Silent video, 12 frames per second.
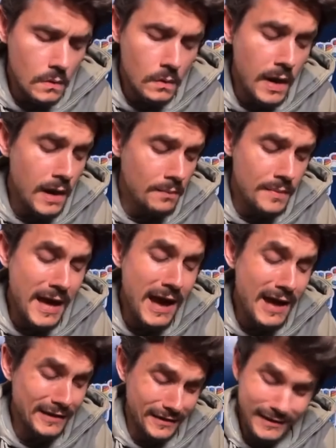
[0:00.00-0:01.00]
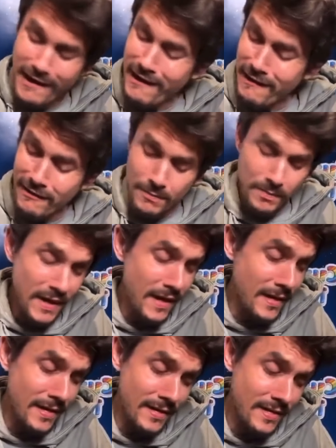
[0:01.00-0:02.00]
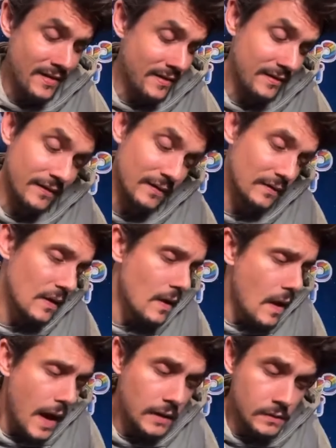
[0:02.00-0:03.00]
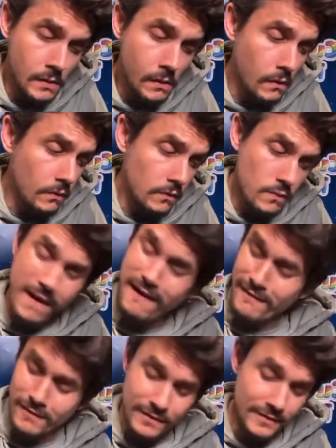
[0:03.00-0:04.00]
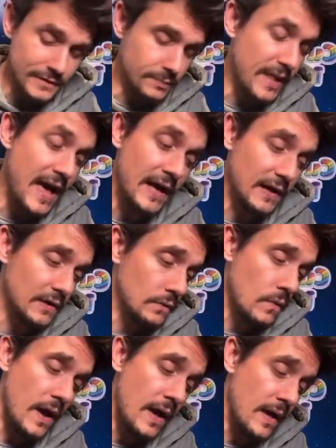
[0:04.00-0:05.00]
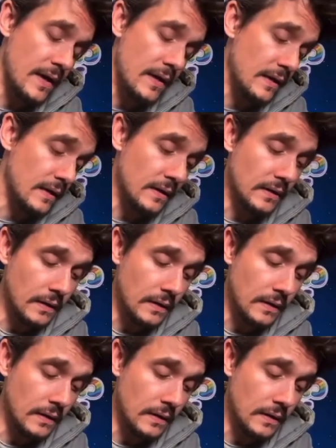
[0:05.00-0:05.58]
No, I'm not colorblind. I know the world is black and white.